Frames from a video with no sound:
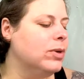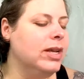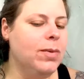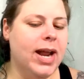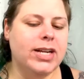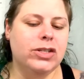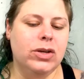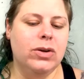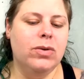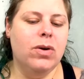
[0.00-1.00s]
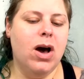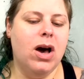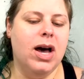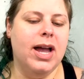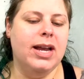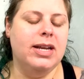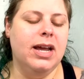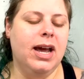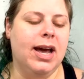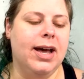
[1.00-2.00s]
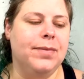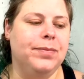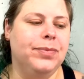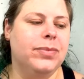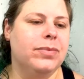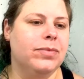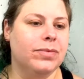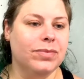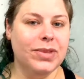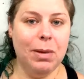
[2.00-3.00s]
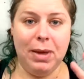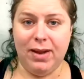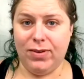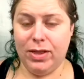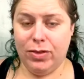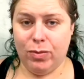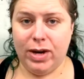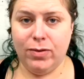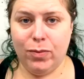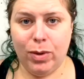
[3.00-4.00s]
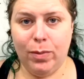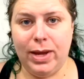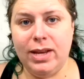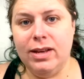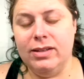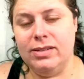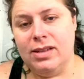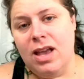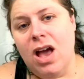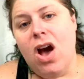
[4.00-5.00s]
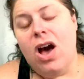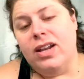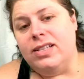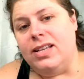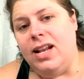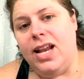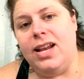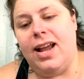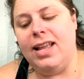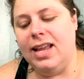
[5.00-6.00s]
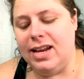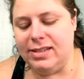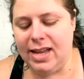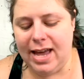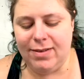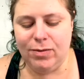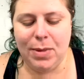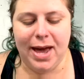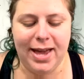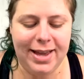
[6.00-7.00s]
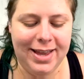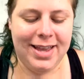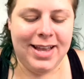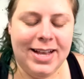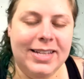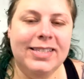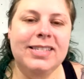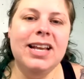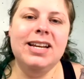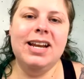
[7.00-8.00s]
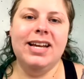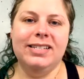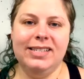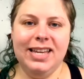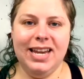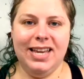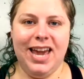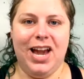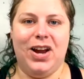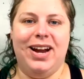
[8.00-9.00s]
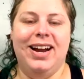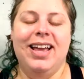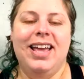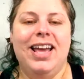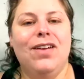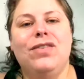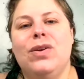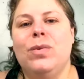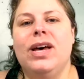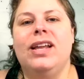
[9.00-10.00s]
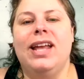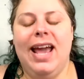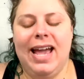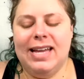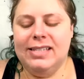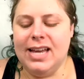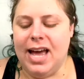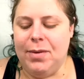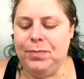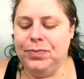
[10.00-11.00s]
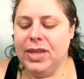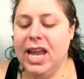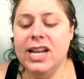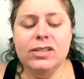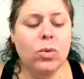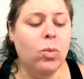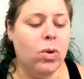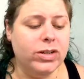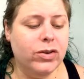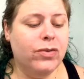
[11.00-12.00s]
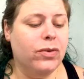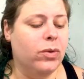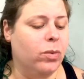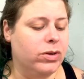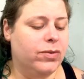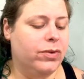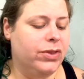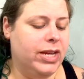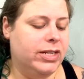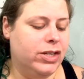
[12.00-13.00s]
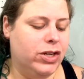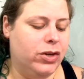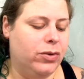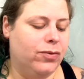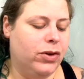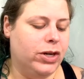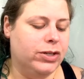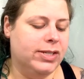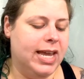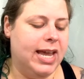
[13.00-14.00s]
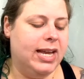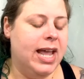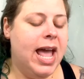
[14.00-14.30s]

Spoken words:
really what I do on about every 3 to 4 weeks on a Sunday night. It is kind of my Sunday night skincare, if you will, and it is a wonderful thing to do for your skin.